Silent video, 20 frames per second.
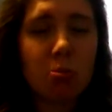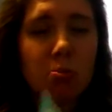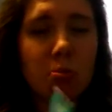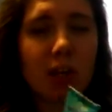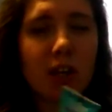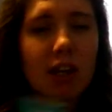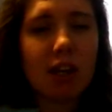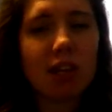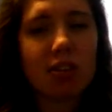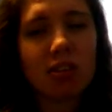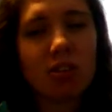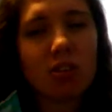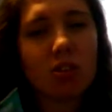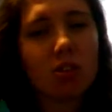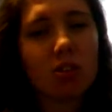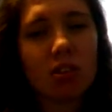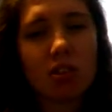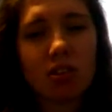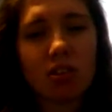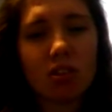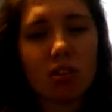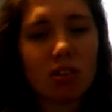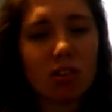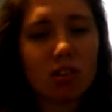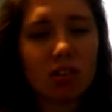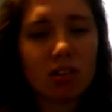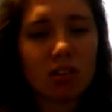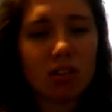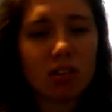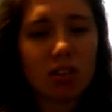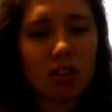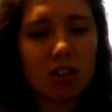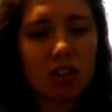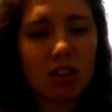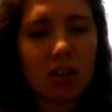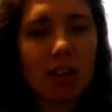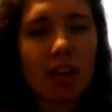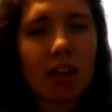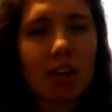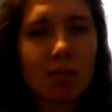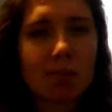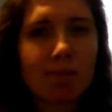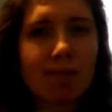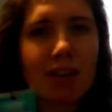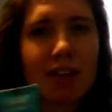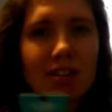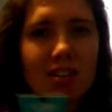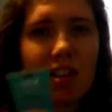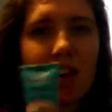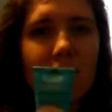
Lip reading: because you get the best